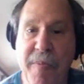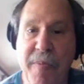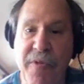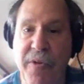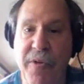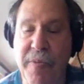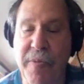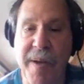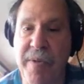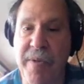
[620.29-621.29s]
from the First
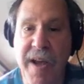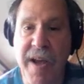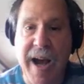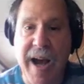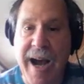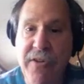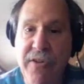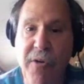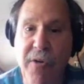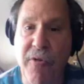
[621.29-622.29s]
Amendment. I
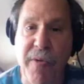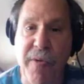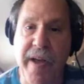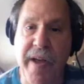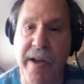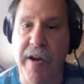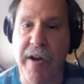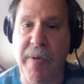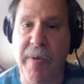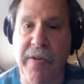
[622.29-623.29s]
don't agree with that argument.